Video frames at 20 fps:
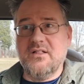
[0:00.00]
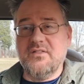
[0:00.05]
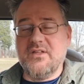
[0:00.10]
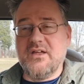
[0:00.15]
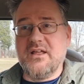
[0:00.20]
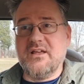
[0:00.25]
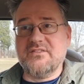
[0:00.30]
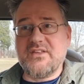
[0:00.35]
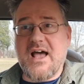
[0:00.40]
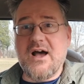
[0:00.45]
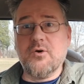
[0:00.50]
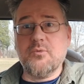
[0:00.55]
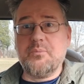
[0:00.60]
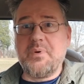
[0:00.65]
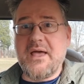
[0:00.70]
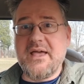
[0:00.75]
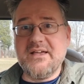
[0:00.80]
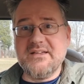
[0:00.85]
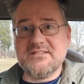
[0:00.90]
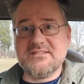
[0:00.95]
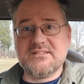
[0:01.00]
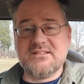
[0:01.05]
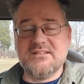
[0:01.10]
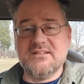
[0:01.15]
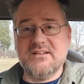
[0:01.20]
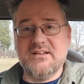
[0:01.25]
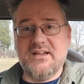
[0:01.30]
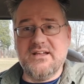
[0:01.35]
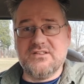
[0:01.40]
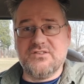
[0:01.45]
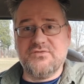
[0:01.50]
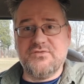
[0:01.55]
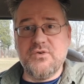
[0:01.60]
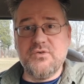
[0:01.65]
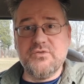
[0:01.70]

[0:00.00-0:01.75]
that has outpaced its